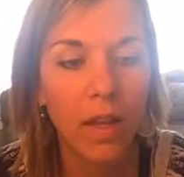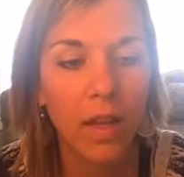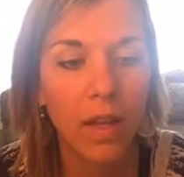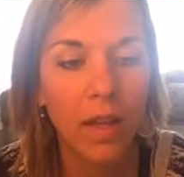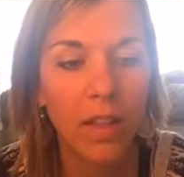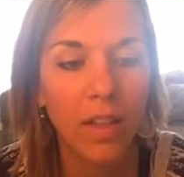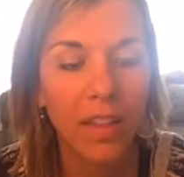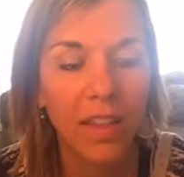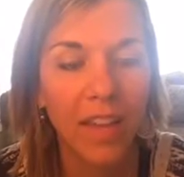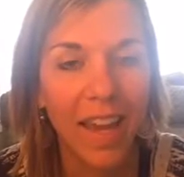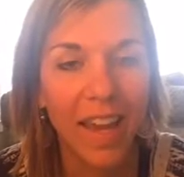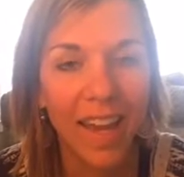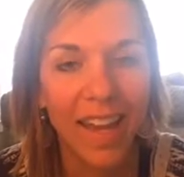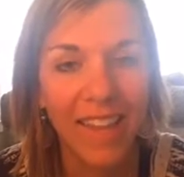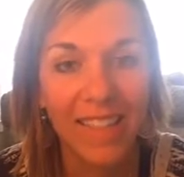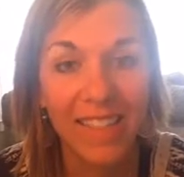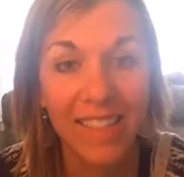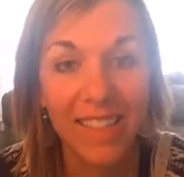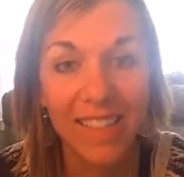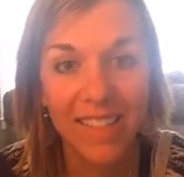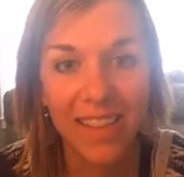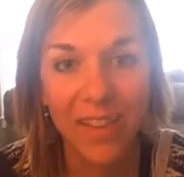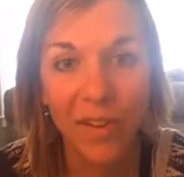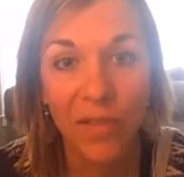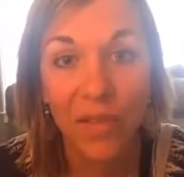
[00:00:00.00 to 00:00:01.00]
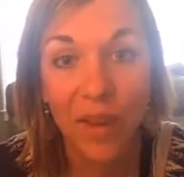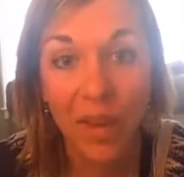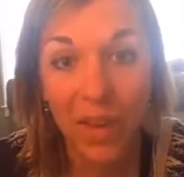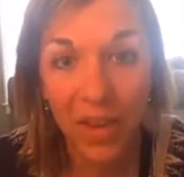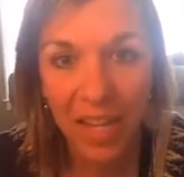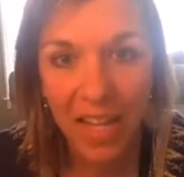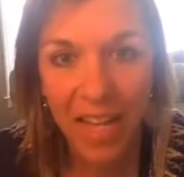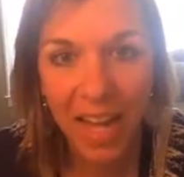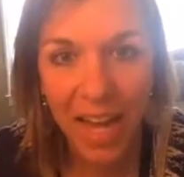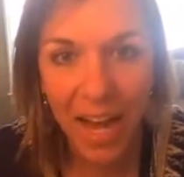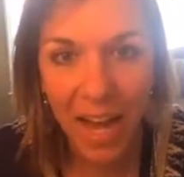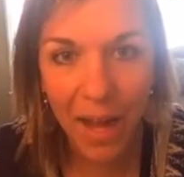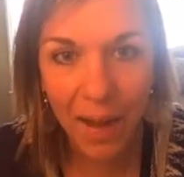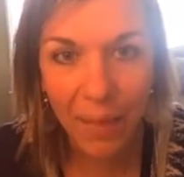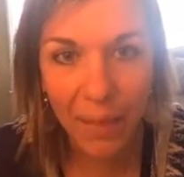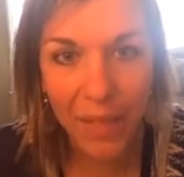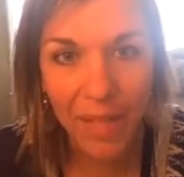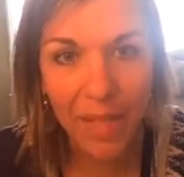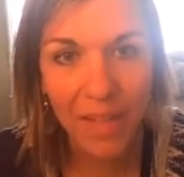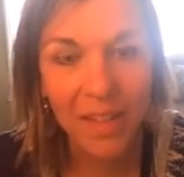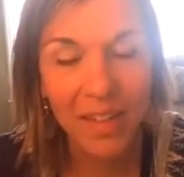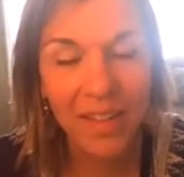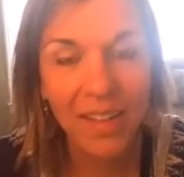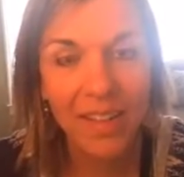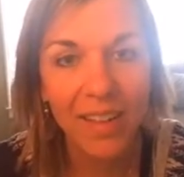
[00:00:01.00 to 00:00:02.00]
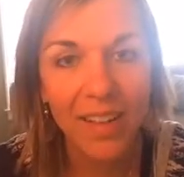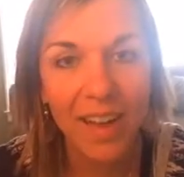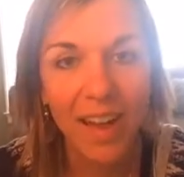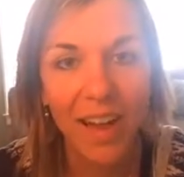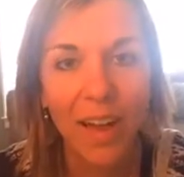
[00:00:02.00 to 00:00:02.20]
that's a very common